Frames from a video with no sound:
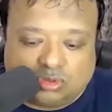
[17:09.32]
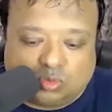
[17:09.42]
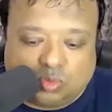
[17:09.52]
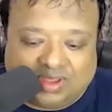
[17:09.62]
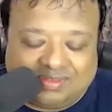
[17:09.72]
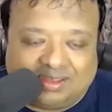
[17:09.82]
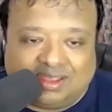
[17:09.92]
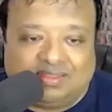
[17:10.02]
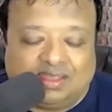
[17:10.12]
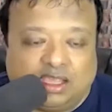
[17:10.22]
weather
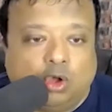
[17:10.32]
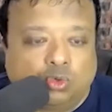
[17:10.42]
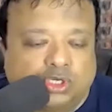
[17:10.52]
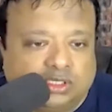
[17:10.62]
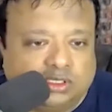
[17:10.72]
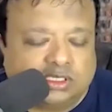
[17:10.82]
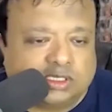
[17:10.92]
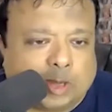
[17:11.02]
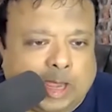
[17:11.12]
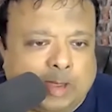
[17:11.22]
and the oceans.
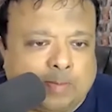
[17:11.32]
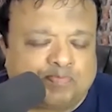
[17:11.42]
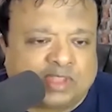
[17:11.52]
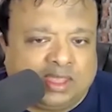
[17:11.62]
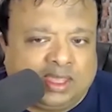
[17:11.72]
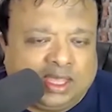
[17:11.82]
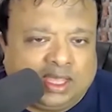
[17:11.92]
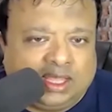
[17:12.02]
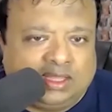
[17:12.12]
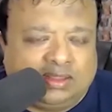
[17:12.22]

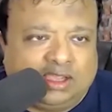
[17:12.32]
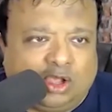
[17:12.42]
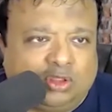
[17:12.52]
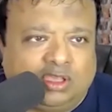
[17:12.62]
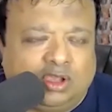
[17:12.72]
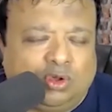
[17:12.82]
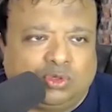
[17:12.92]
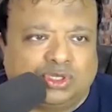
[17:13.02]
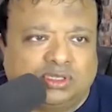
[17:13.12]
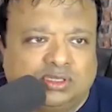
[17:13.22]
The
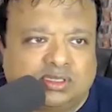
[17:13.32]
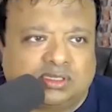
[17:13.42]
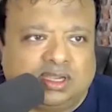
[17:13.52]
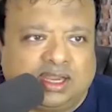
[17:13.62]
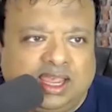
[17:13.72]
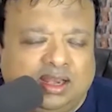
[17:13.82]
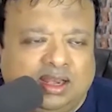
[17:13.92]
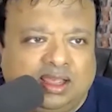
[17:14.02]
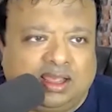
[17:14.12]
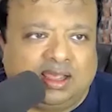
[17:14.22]
oceans,
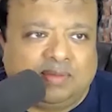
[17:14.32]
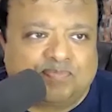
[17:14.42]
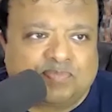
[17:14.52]
again,